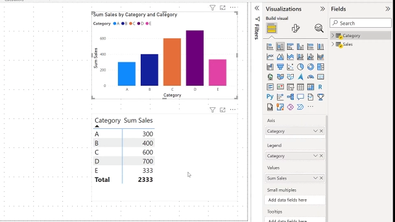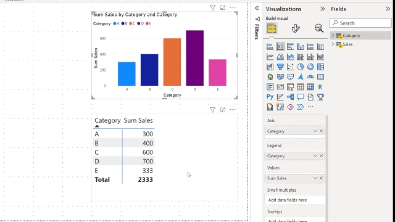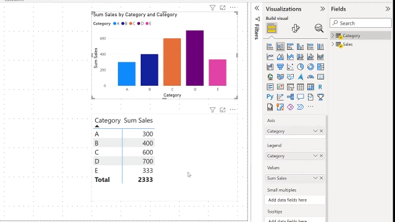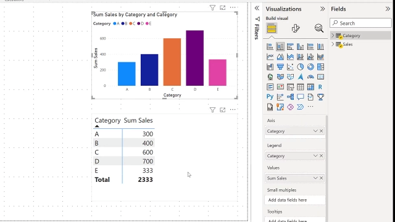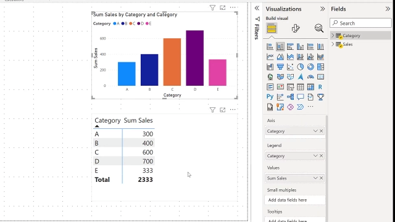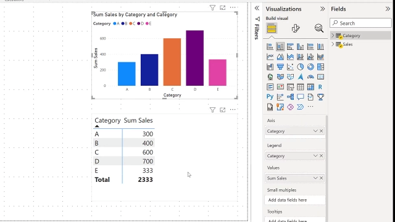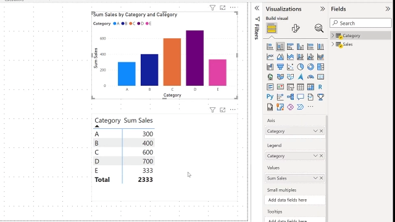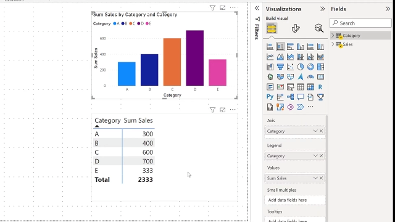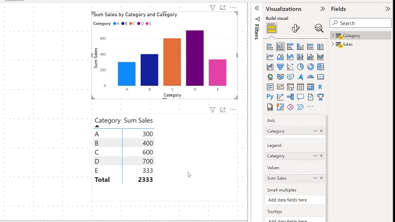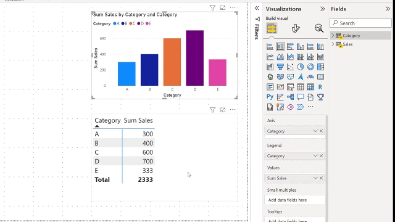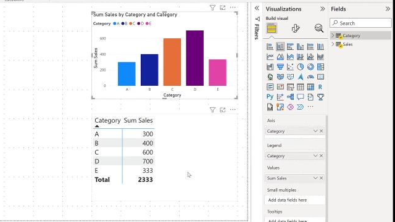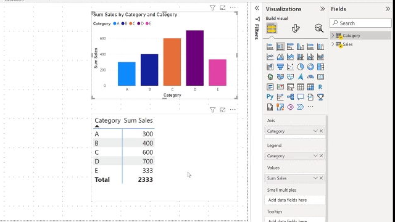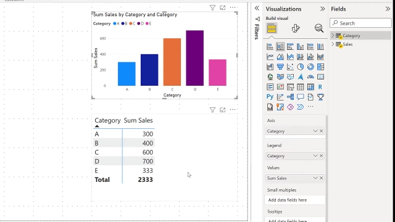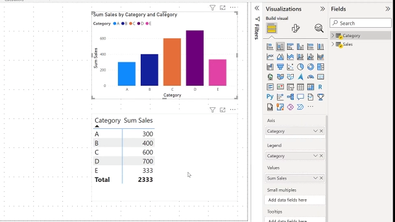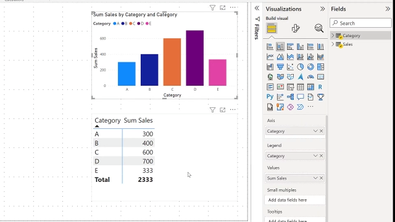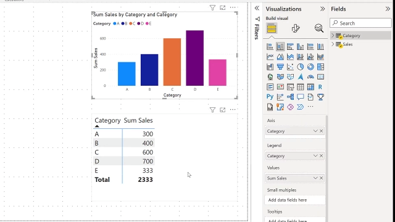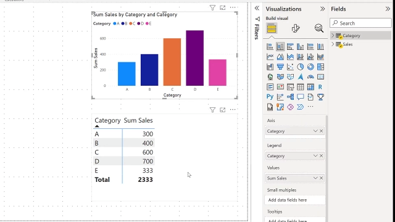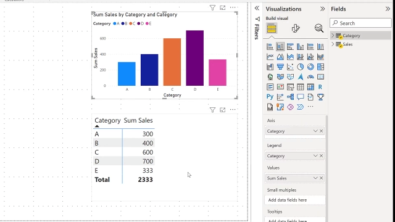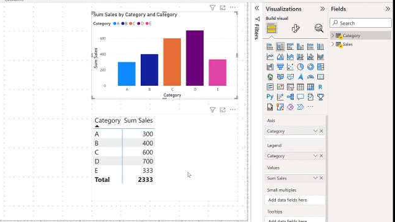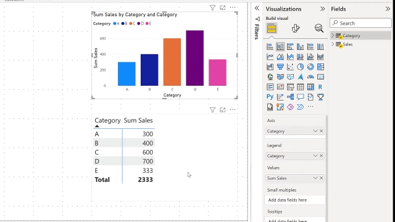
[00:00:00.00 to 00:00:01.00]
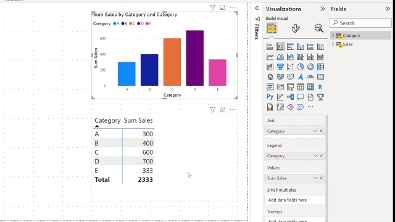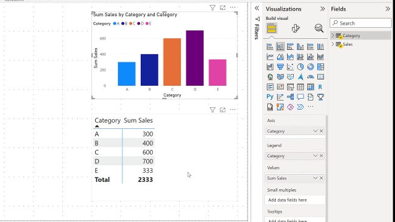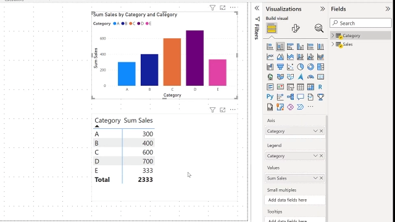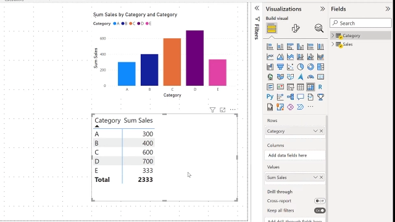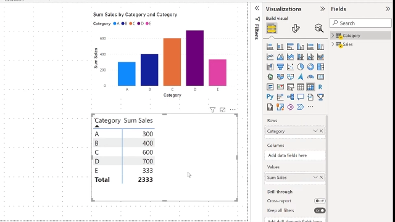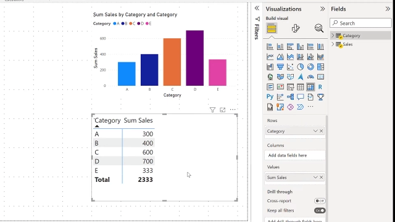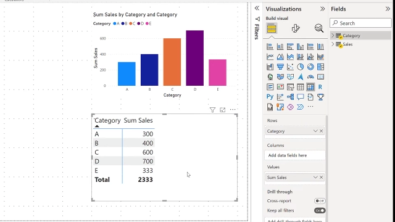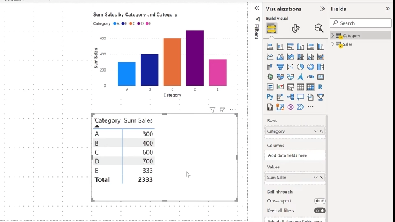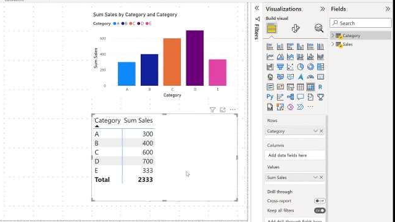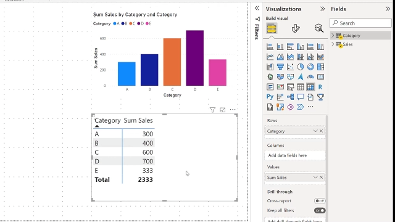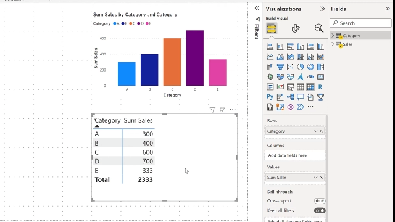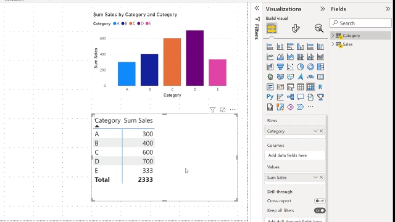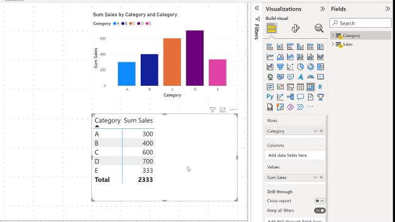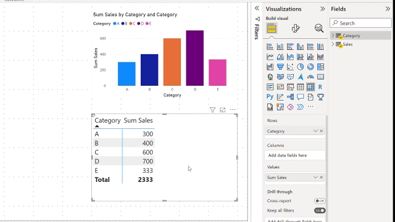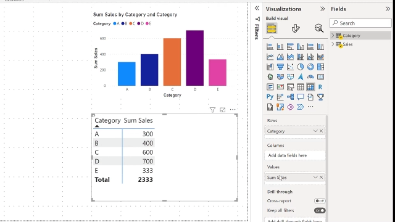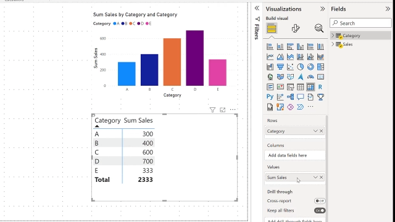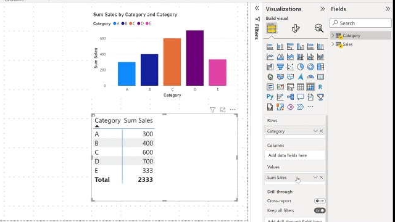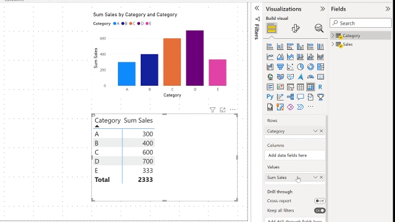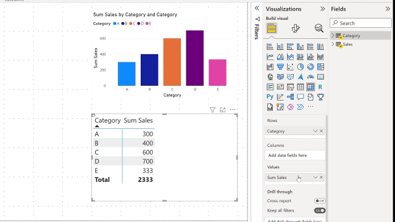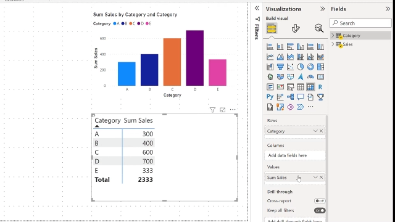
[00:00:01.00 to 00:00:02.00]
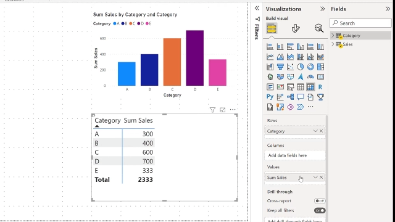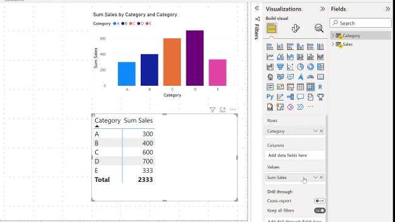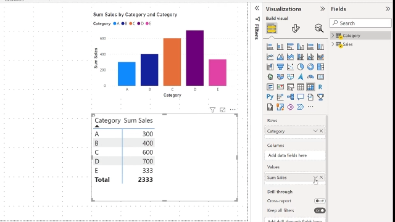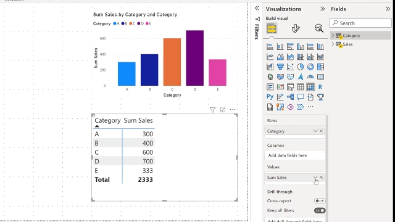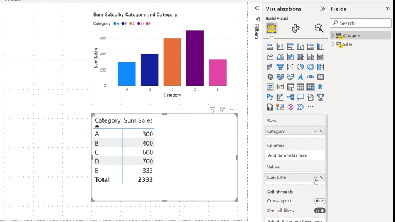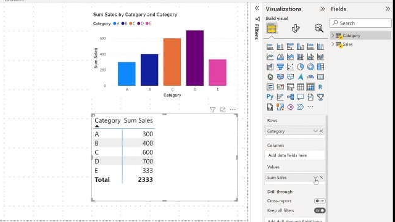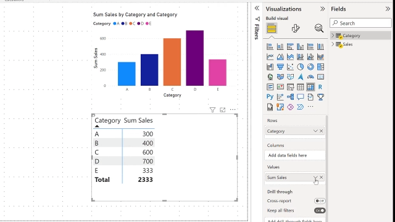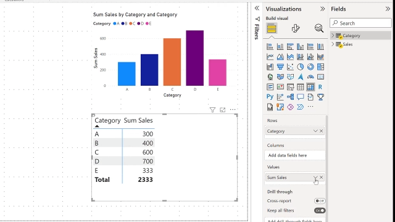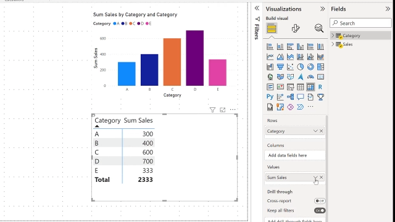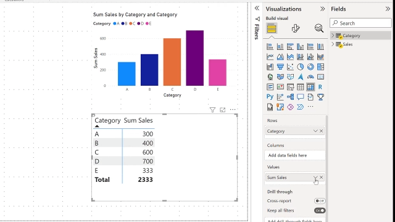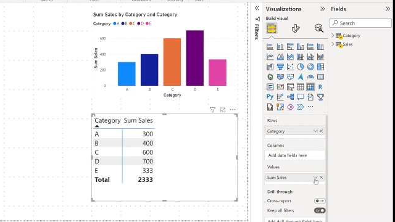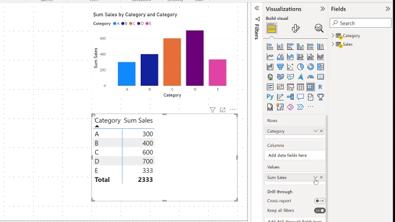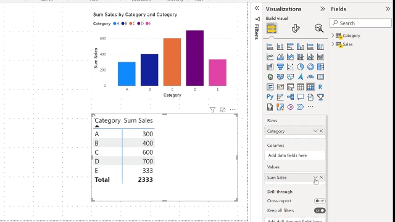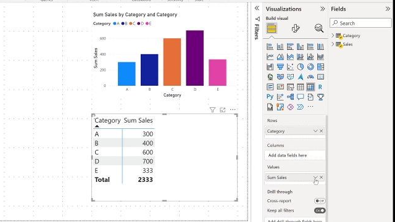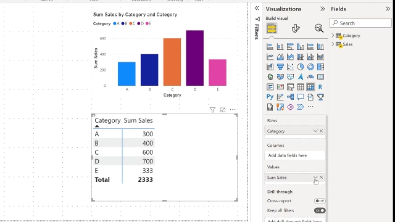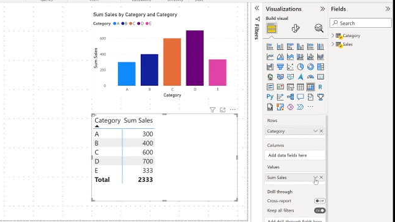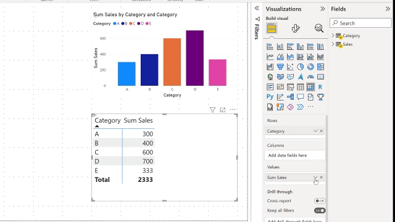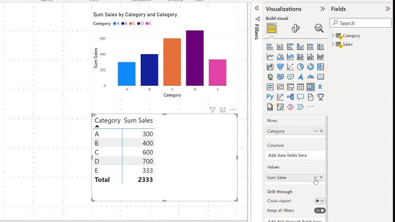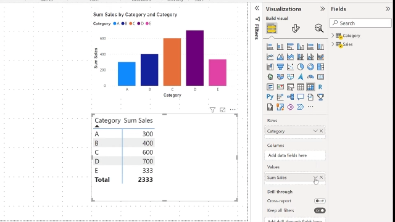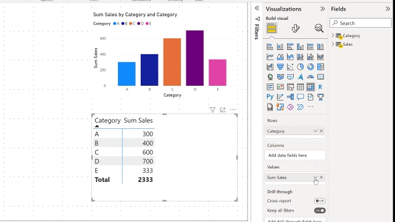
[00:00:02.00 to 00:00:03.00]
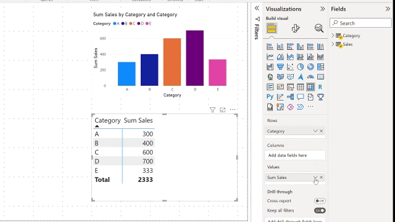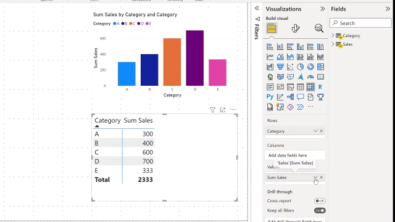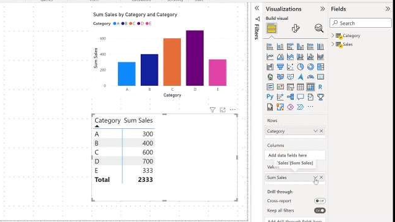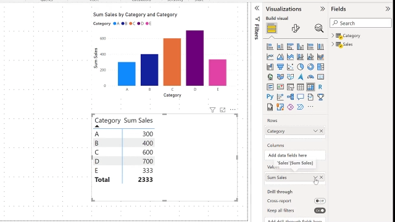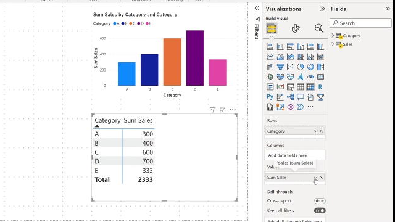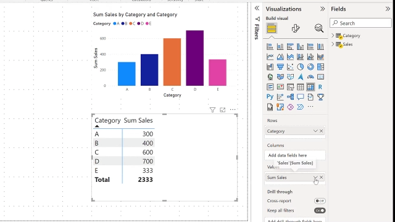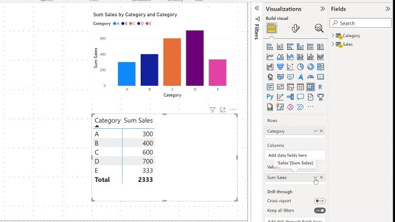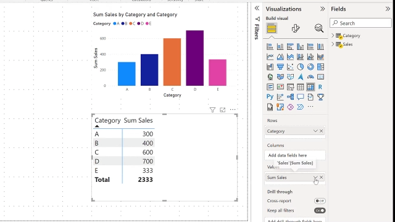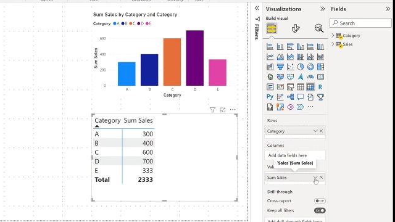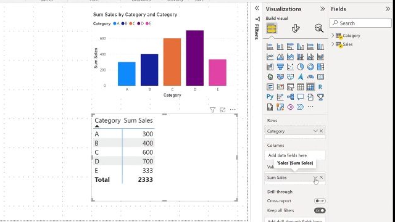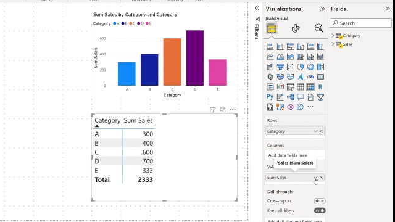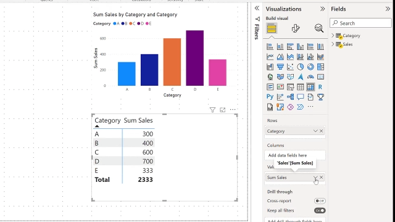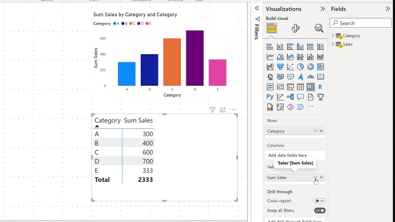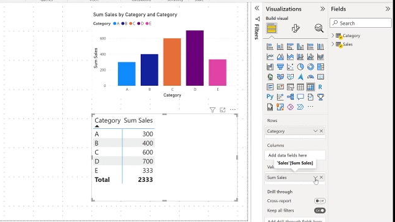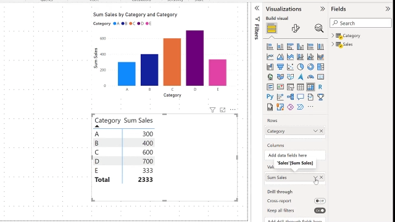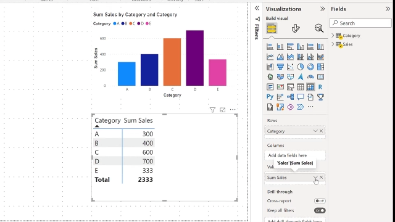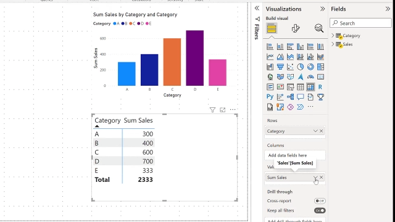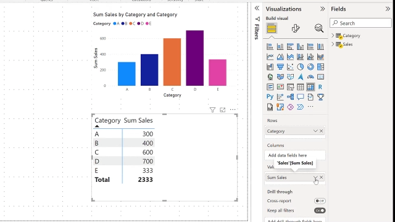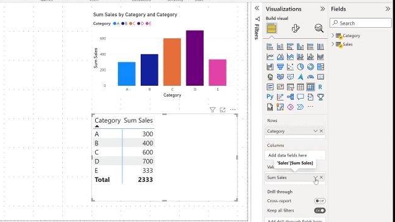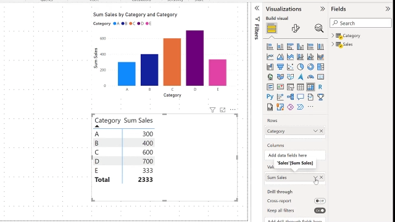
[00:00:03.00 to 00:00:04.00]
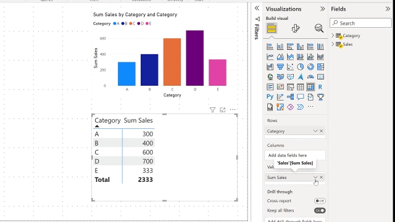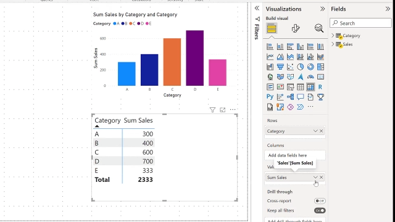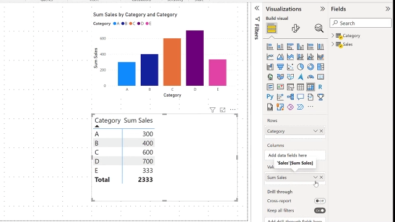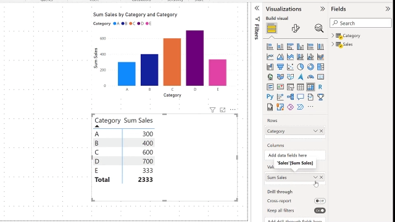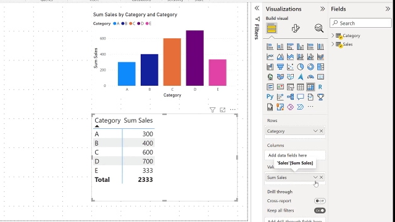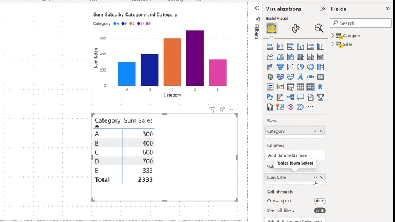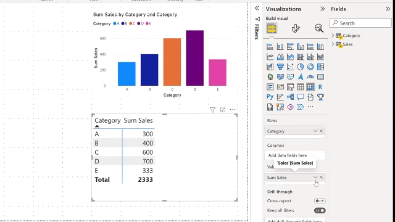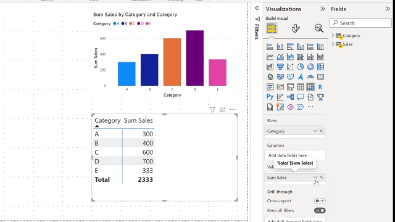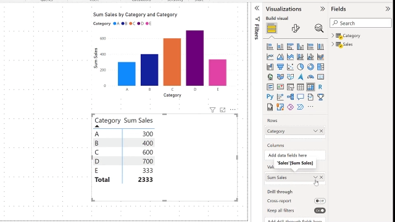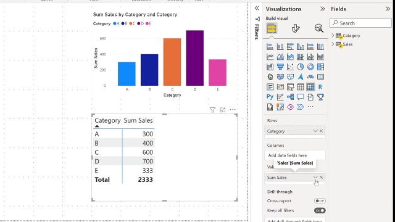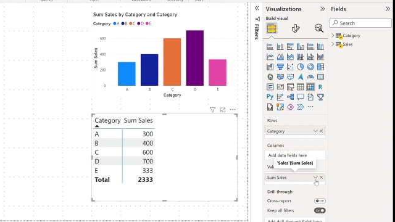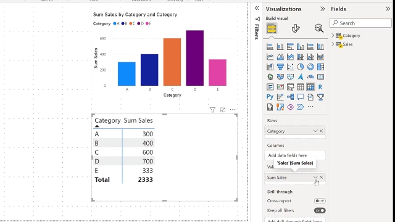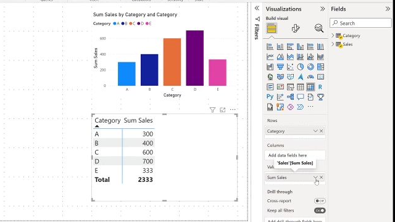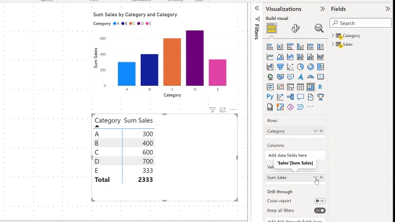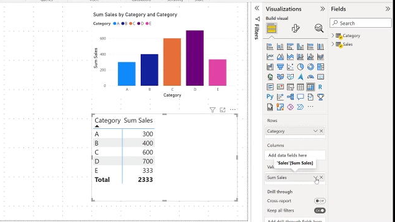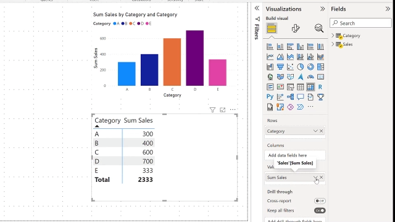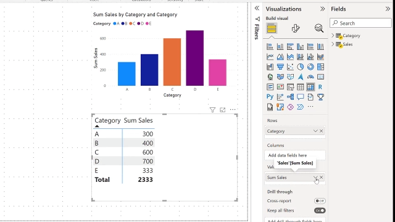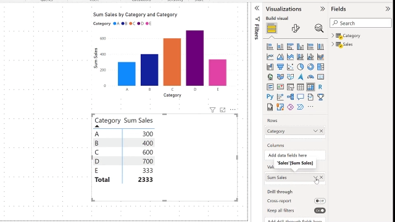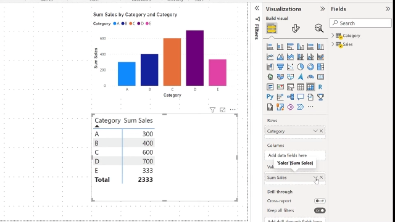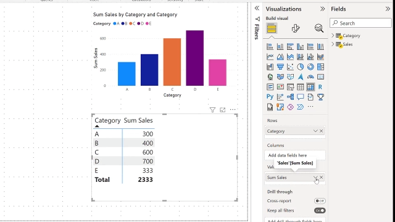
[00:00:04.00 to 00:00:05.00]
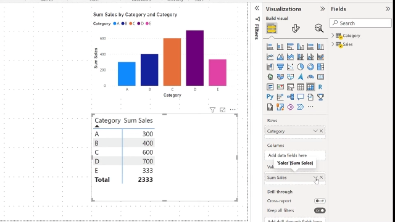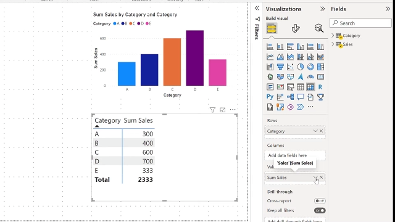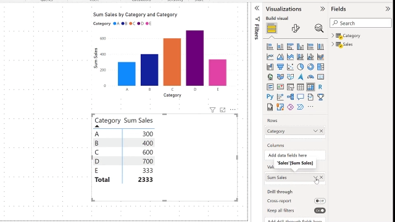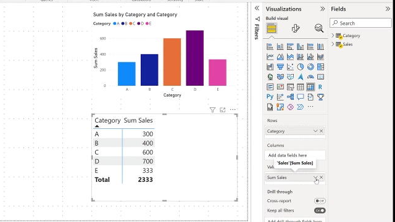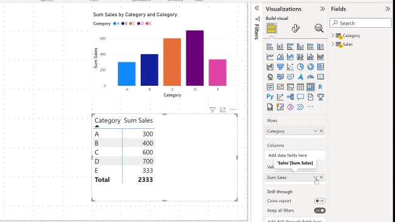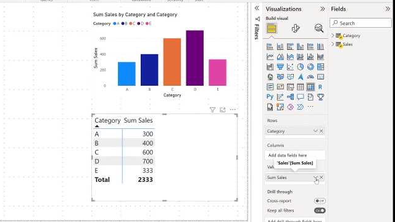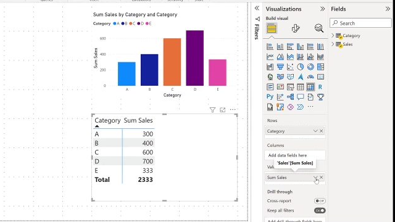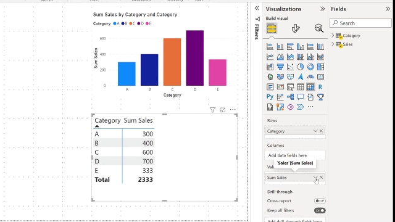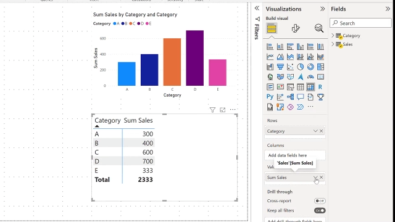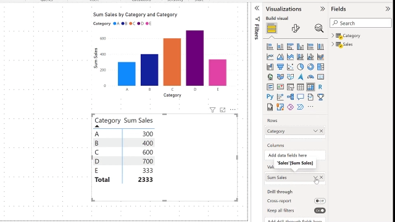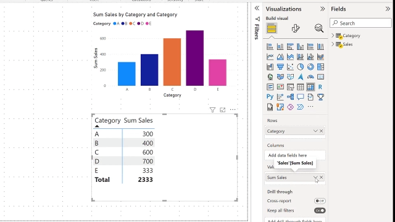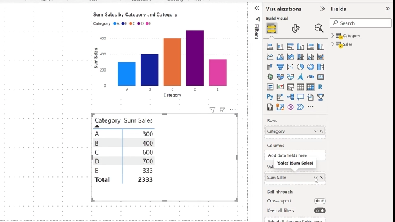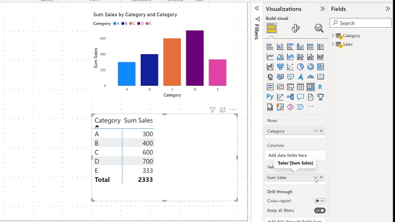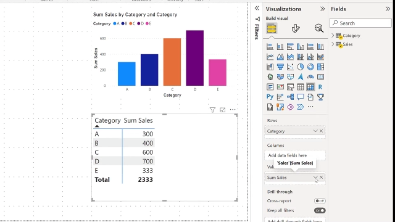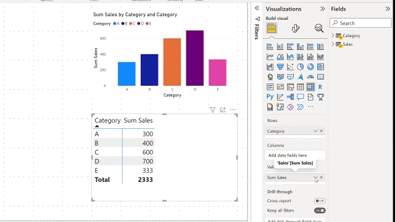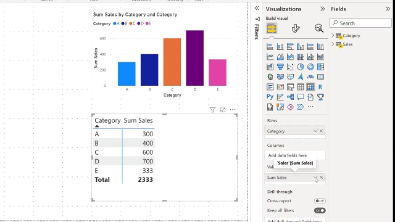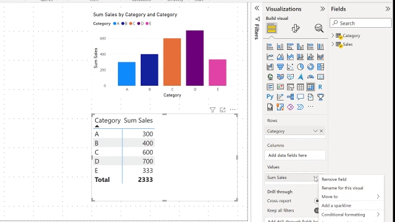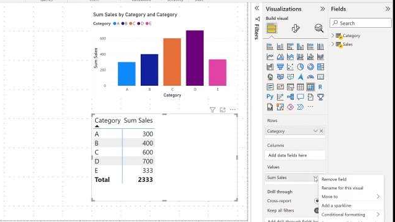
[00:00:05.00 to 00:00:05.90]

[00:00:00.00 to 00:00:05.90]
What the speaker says: [unreadable: no face in view]